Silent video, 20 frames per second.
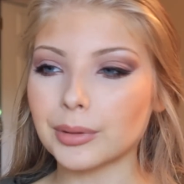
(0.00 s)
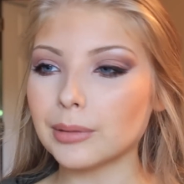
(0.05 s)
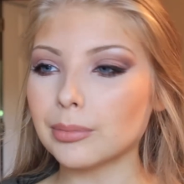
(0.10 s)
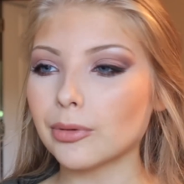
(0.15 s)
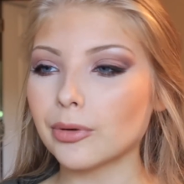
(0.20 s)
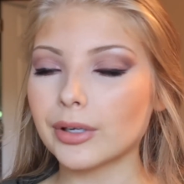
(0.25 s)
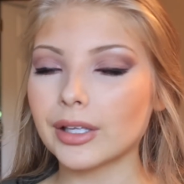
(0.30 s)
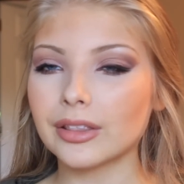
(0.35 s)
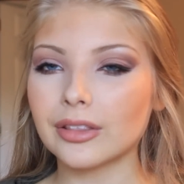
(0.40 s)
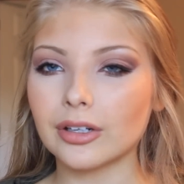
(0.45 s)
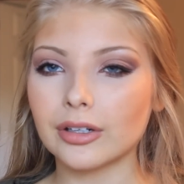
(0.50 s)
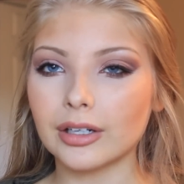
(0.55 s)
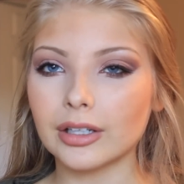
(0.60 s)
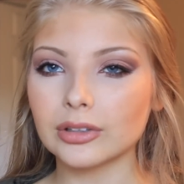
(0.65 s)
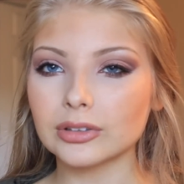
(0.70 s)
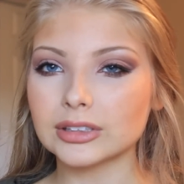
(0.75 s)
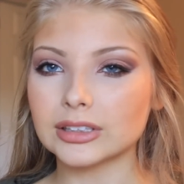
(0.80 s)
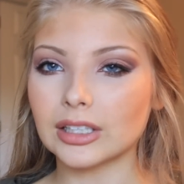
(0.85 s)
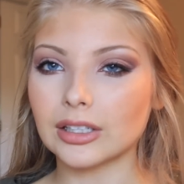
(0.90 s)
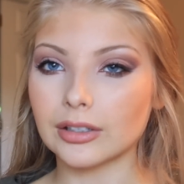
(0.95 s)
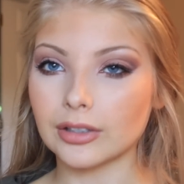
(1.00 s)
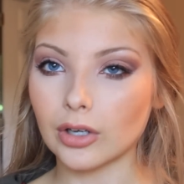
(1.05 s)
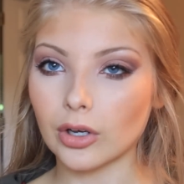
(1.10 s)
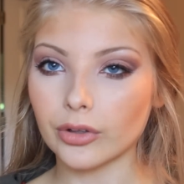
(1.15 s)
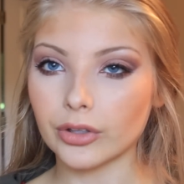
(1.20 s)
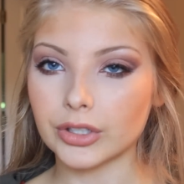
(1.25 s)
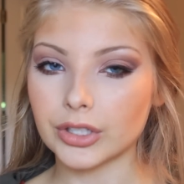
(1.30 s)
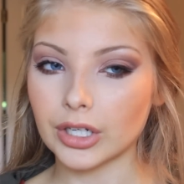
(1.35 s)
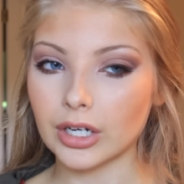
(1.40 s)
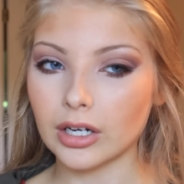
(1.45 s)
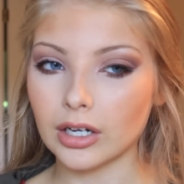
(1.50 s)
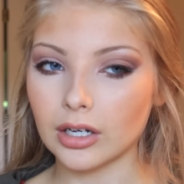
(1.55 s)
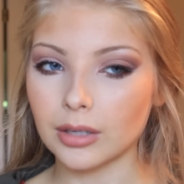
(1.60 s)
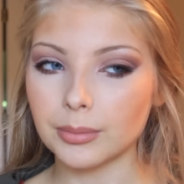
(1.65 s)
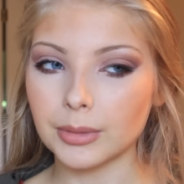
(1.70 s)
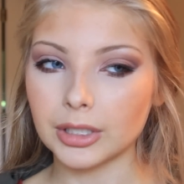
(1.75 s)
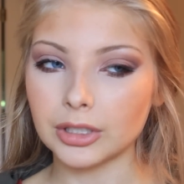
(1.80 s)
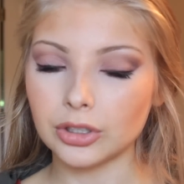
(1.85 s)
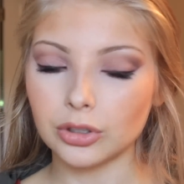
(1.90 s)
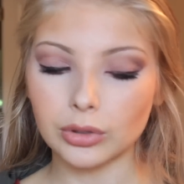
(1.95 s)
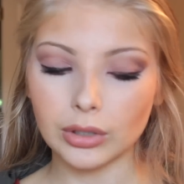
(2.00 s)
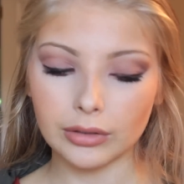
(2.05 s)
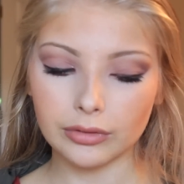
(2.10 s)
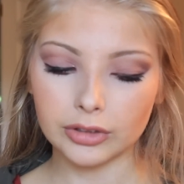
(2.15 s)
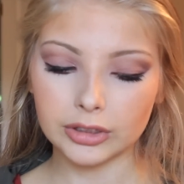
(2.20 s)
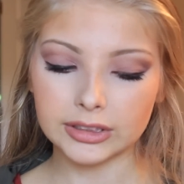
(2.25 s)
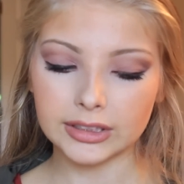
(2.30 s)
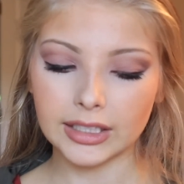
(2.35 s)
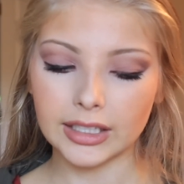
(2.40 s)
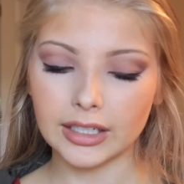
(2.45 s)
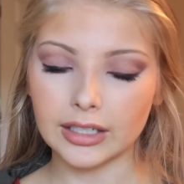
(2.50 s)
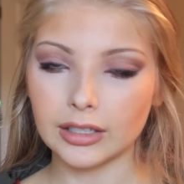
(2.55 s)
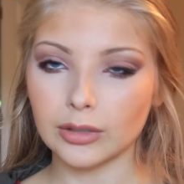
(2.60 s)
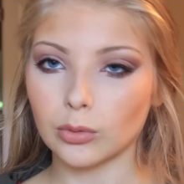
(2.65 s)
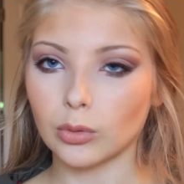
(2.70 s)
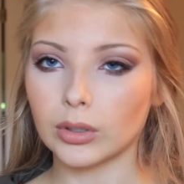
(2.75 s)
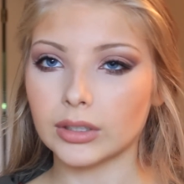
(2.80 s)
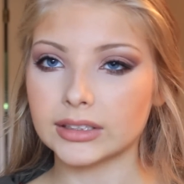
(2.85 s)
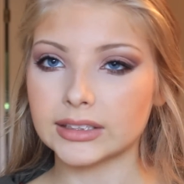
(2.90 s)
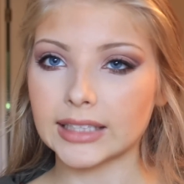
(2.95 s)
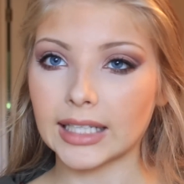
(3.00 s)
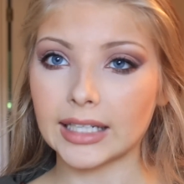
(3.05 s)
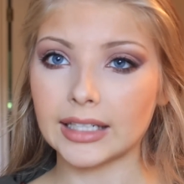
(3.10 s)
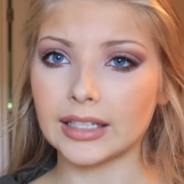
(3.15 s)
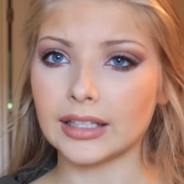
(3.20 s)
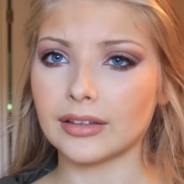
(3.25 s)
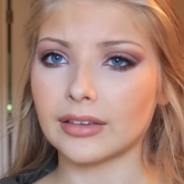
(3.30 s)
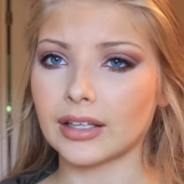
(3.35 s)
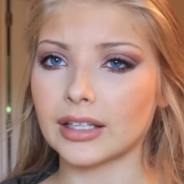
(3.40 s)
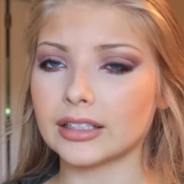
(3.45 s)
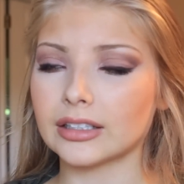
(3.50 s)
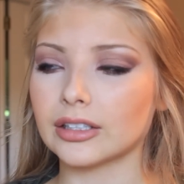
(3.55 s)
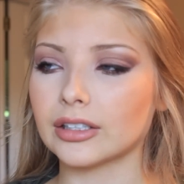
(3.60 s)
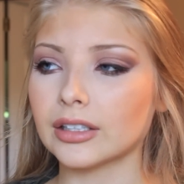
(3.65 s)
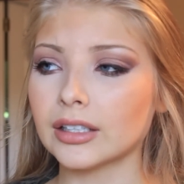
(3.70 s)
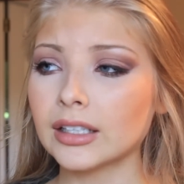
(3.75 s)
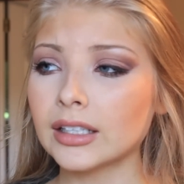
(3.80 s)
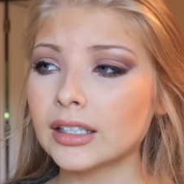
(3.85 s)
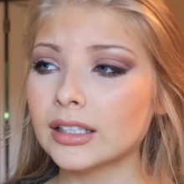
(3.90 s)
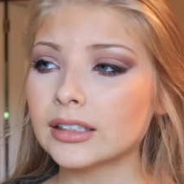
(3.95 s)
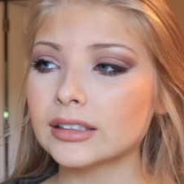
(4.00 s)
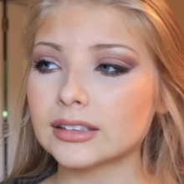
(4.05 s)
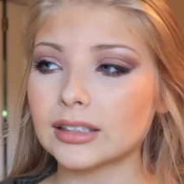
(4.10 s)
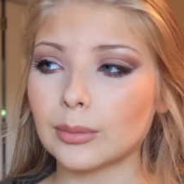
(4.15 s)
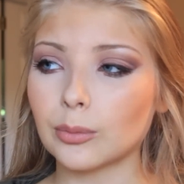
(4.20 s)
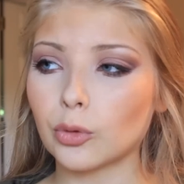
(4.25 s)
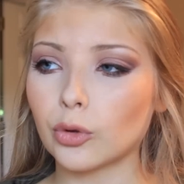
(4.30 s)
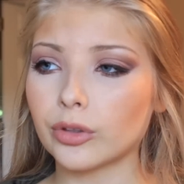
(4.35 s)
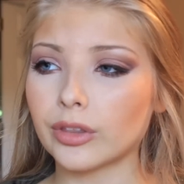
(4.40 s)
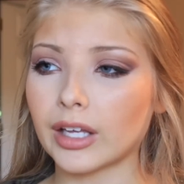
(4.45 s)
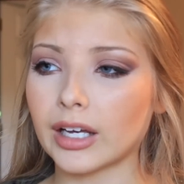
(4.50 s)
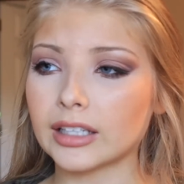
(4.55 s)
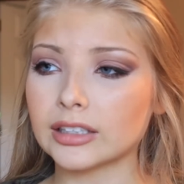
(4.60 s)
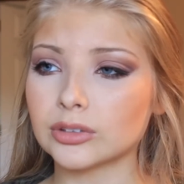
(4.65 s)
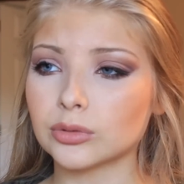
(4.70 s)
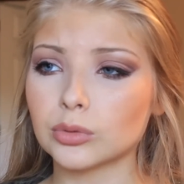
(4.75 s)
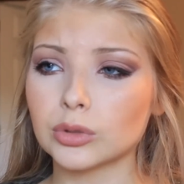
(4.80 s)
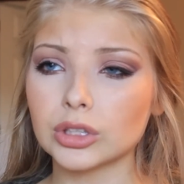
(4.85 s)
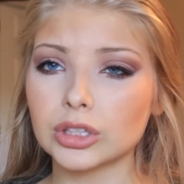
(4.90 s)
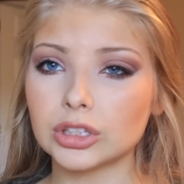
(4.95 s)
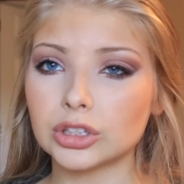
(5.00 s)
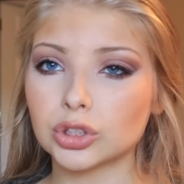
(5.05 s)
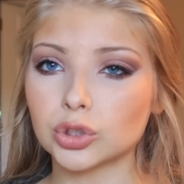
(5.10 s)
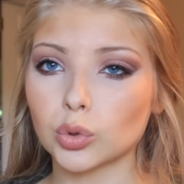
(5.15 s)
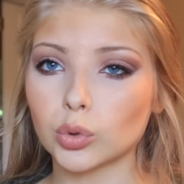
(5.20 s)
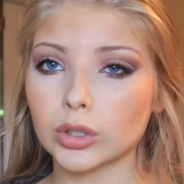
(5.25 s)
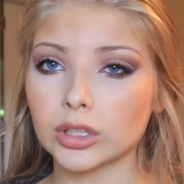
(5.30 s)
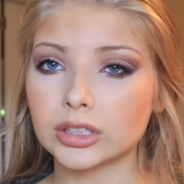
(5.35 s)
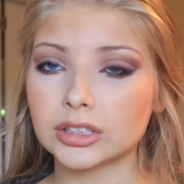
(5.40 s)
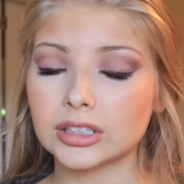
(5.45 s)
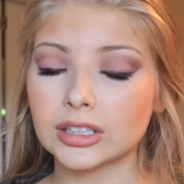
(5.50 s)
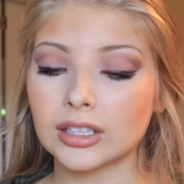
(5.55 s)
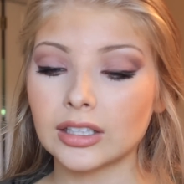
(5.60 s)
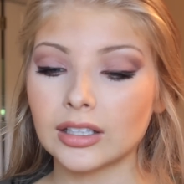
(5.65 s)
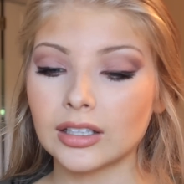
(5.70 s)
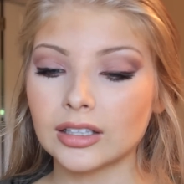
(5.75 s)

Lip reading: People get their nails done all the time, and you never see anyone say anything to someone that has really short,